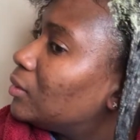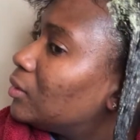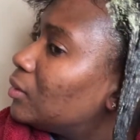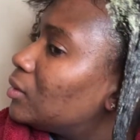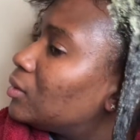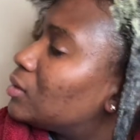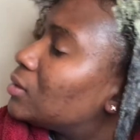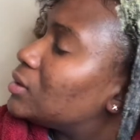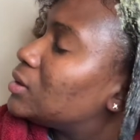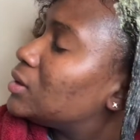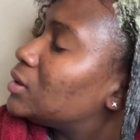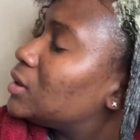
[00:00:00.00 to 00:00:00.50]

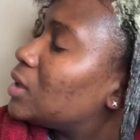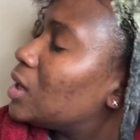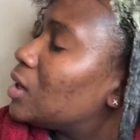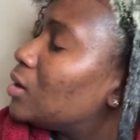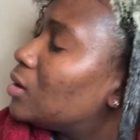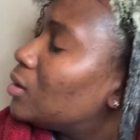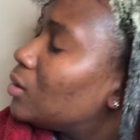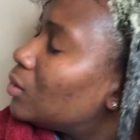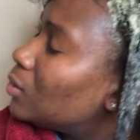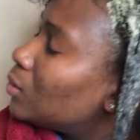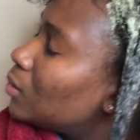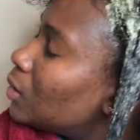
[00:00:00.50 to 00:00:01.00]

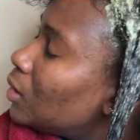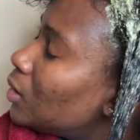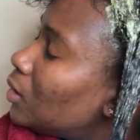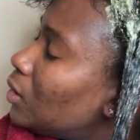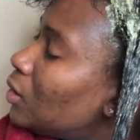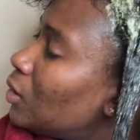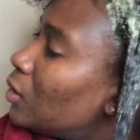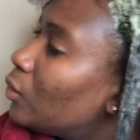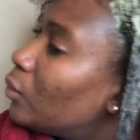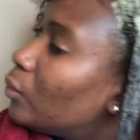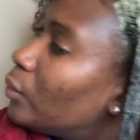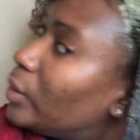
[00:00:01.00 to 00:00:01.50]
So
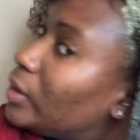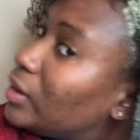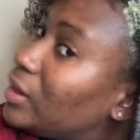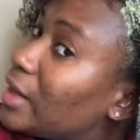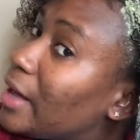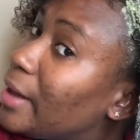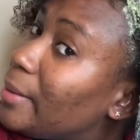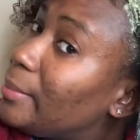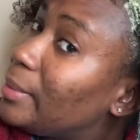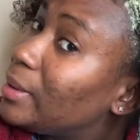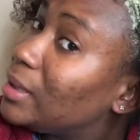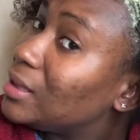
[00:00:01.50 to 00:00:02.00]
with
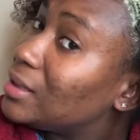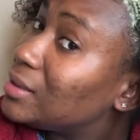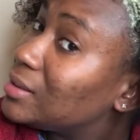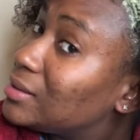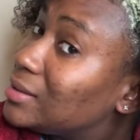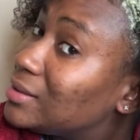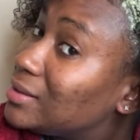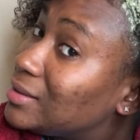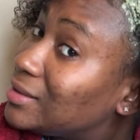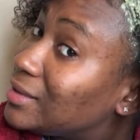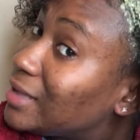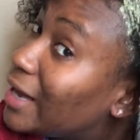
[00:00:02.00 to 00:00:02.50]
that being
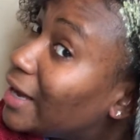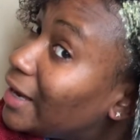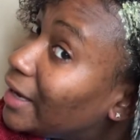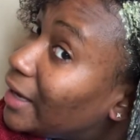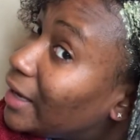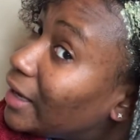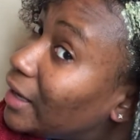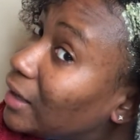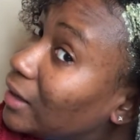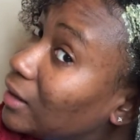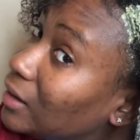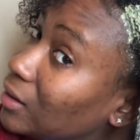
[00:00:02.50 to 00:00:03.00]

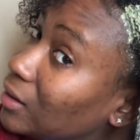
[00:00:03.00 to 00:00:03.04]
said,